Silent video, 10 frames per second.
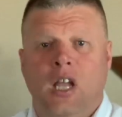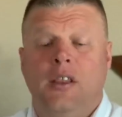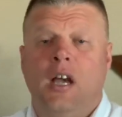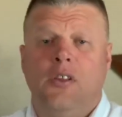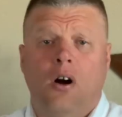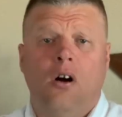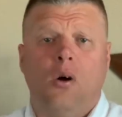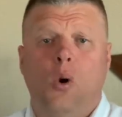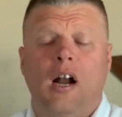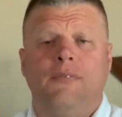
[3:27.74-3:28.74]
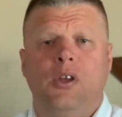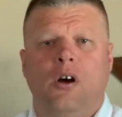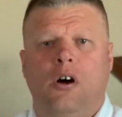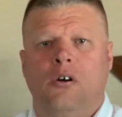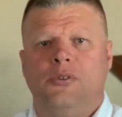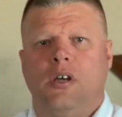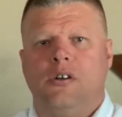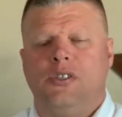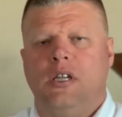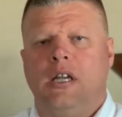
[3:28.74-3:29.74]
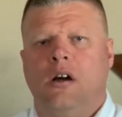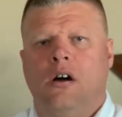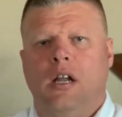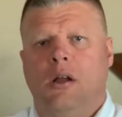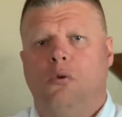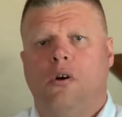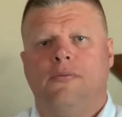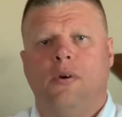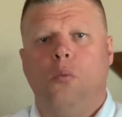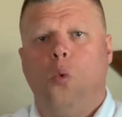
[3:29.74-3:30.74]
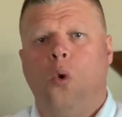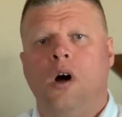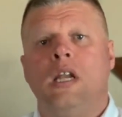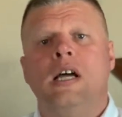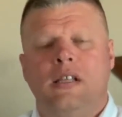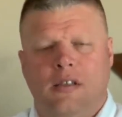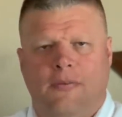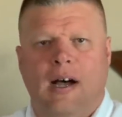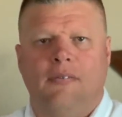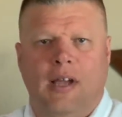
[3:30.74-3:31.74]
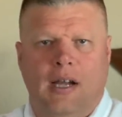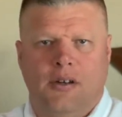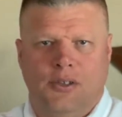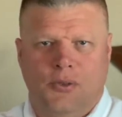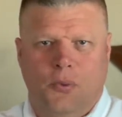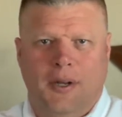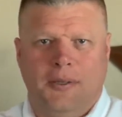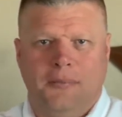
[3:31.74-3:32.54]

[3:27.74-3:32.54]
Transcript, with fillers: Now there are quite a few homes that are sitting on anywhere from one to five acres as well.